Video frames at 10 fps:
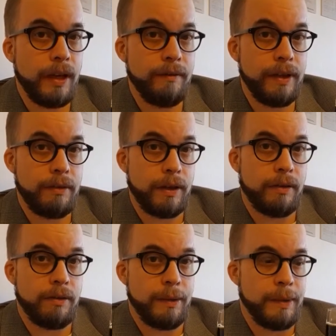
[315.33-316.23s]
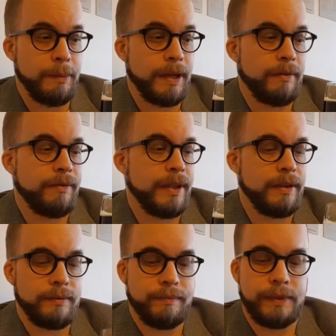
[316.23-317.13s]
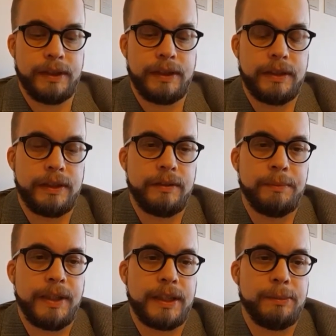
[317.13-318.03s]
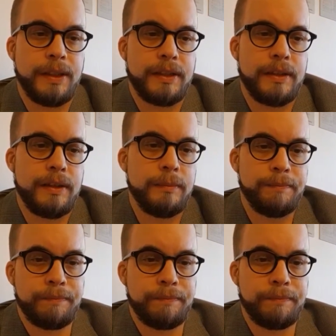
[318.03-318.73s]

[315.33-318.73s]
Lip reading: Very creamy mouthfeel, as is to be expected.